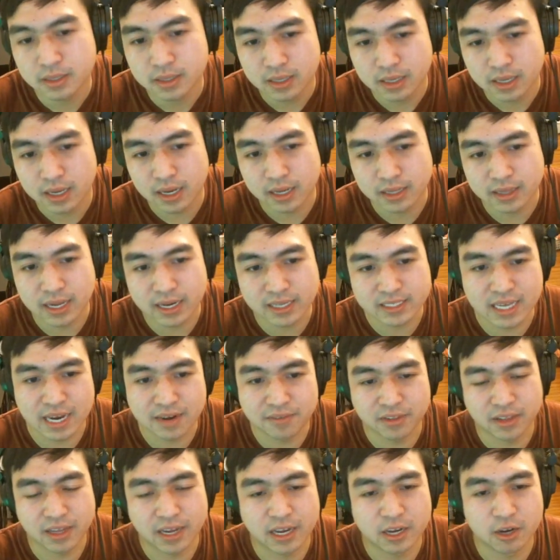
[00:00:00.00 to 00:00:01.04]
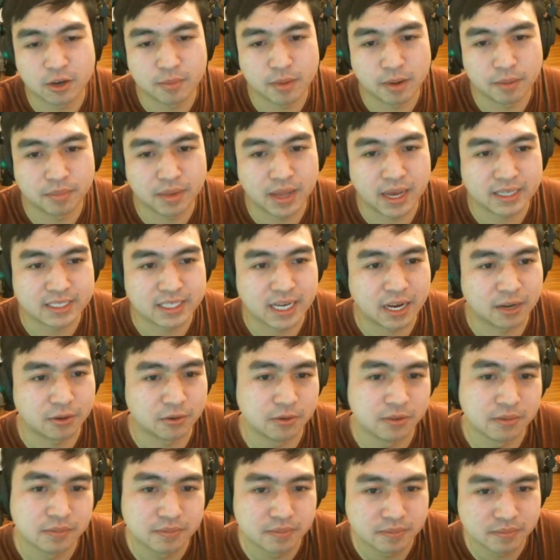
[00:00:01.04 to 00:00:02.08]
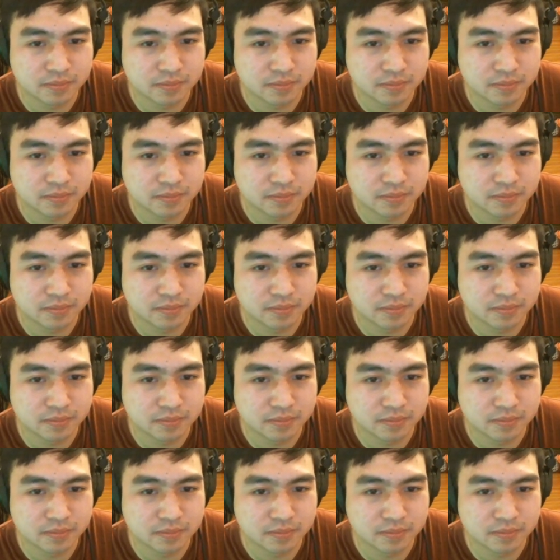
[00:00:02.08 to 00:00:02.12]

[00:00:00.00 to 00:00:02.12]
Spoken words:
that is everything I know about Black Jackal.